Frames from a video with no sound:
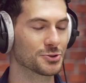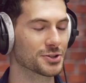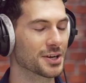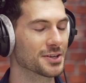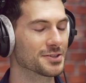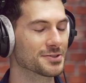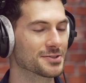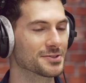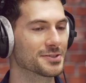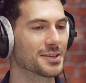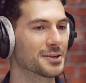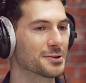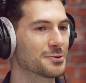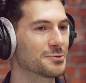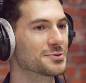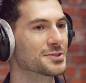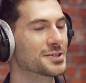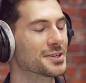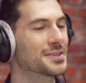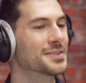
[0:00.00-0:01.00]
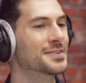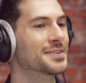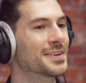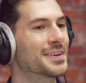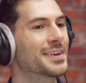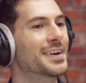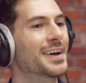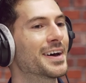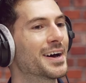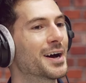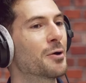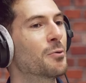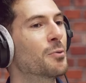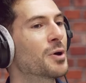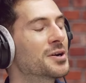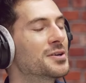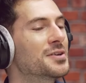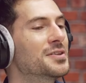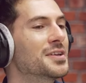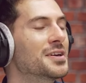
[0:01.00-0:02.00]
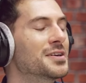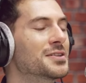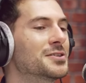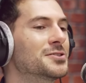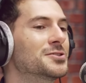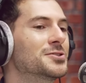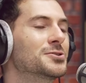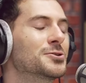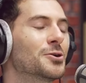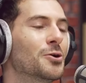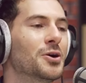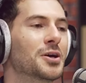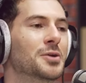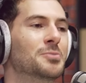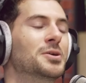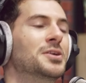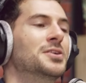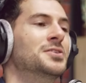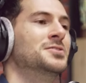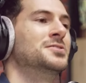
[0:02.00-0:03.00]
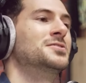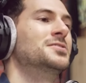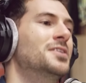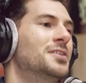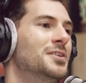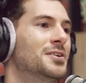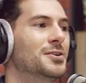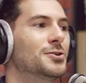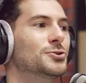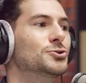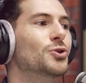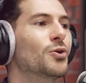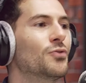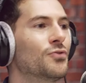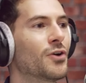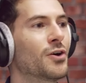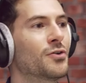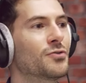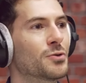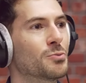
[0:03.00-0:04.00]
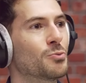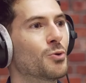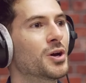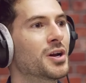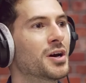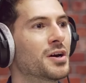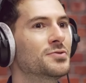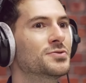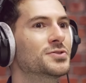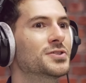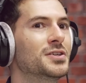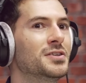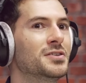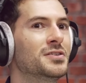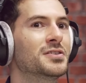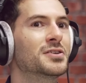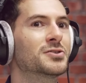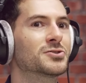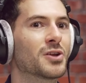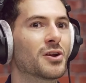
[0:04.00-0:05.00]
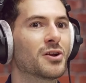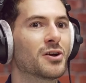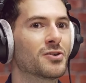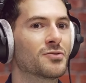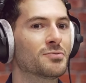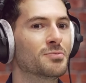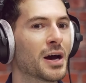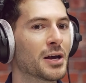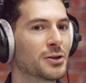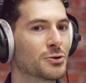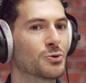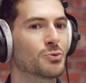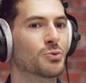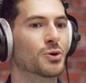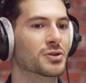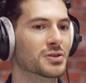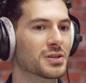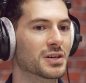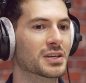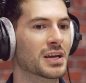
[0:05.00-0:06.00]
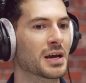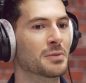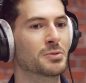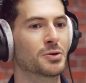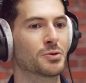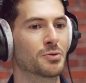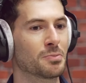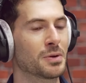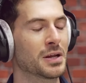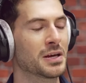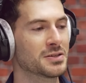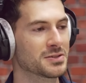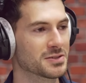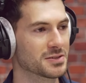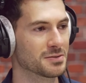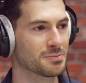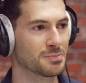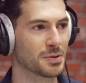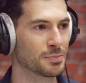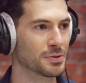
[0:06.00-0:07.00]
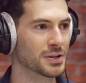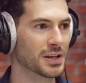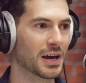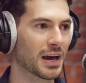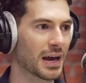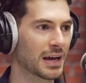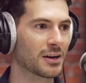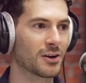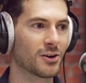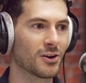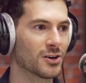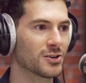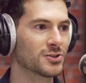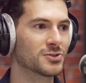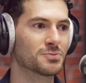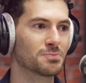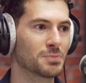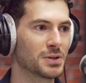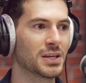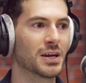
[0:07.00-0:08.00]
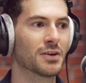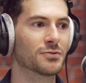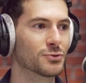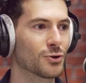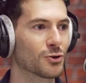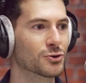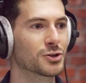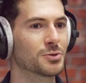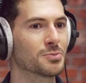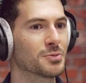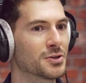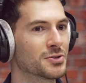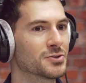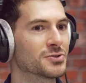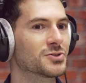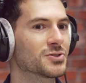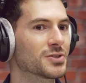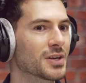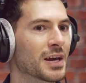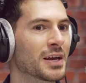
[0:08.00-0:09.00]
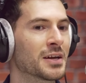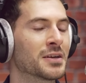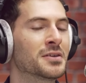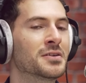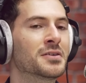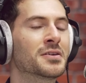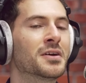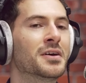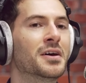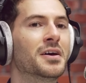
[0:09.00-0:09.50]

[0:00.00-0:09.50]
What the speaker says: cases that you've seen, where do you think this is going? Because so far from what I've seen, there's a lot of manual work that can be replaced. People that analyze PDF documents and